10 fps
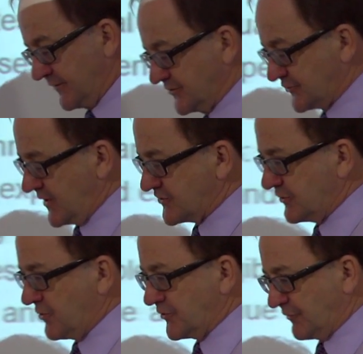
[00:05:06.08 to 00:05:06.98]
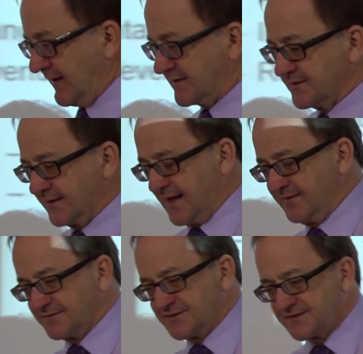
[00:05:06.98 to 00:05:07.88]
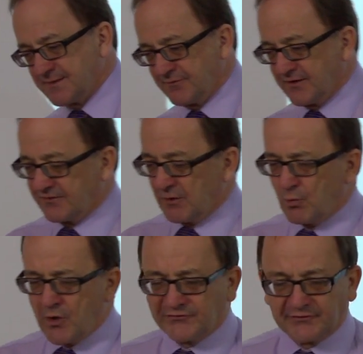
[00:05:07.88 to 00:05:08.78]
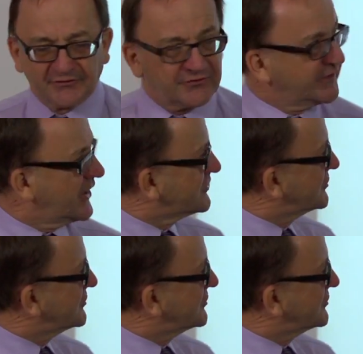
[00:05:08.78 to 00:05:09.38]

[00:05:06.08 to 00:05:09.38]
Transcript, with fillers: of construction contracts, and again this is something that wasn't, you know,